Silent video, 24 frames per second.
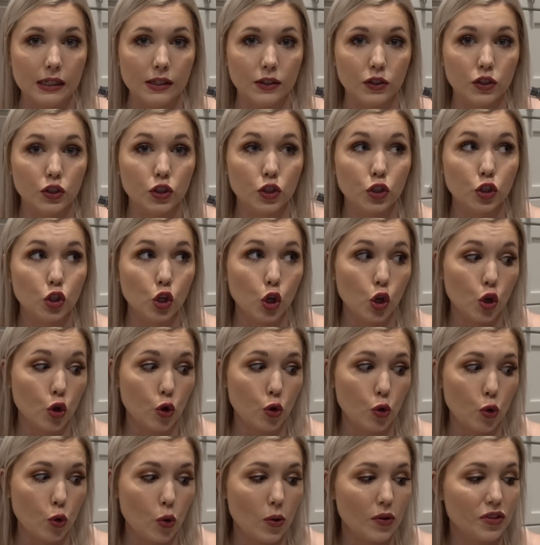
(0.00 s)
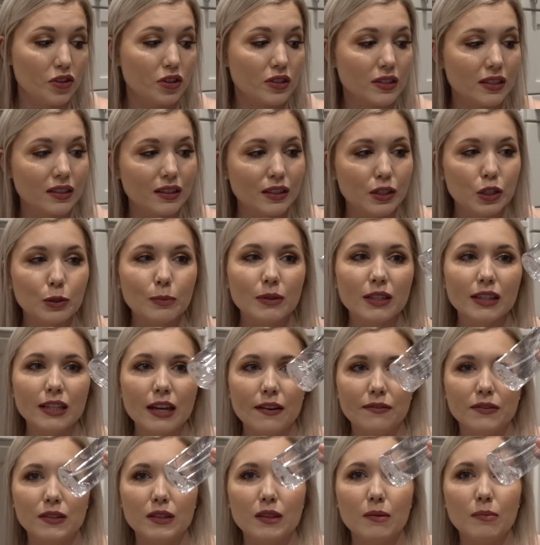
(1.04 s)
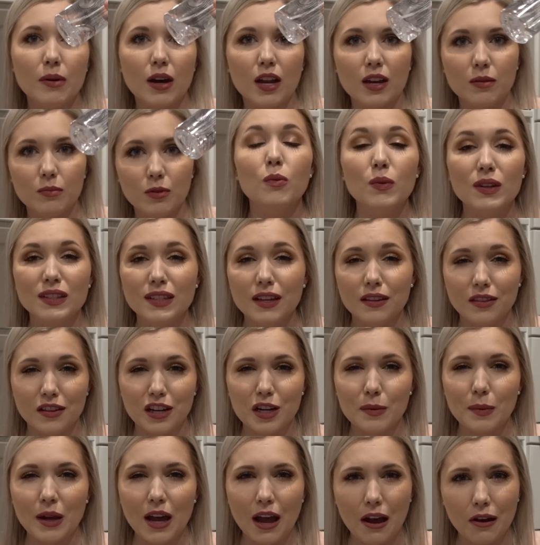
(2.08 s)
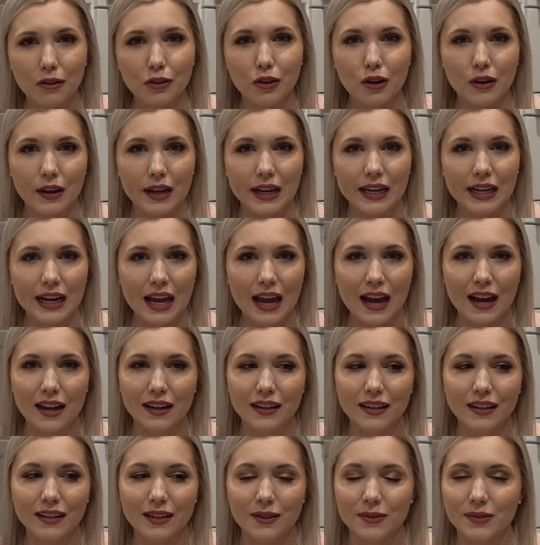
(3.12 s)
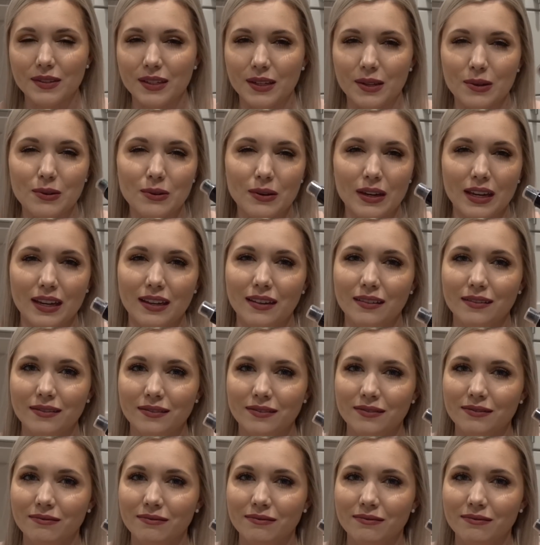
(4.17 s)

So there's a little bit left in the bottom, but once I thought about how long I had had it, I was like, okay,